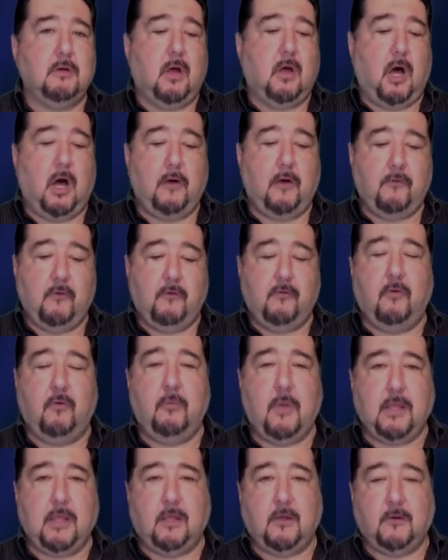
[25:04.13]
off of a
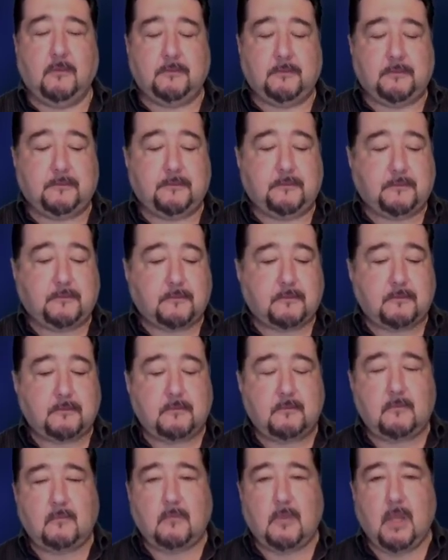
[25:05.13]
menu.
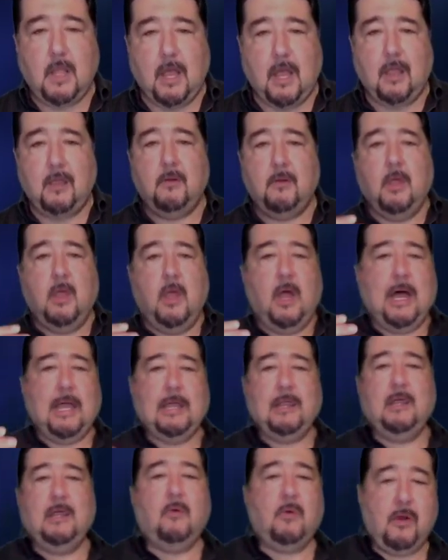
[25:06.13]
I
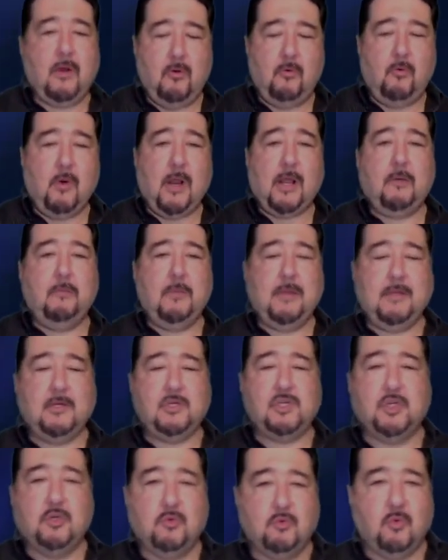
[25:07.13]
highly recommend
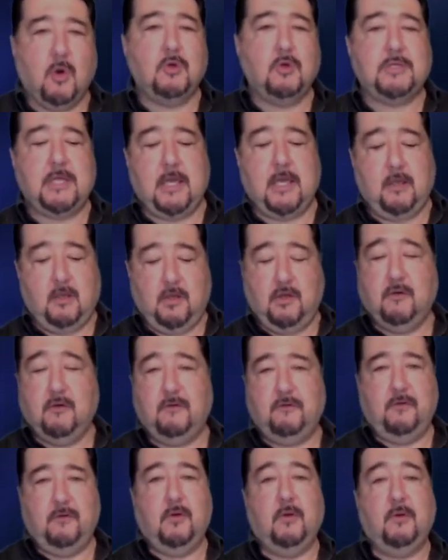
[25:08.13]
that you rotate your
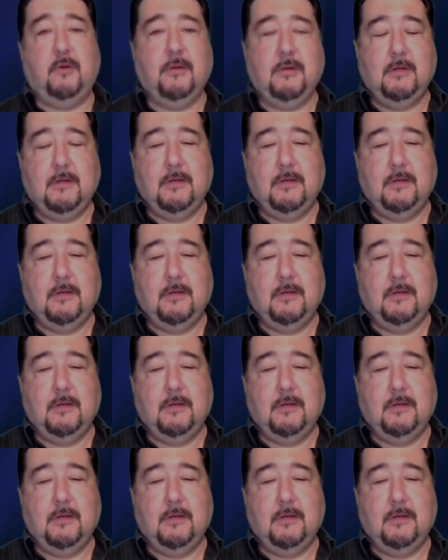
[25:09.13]
food.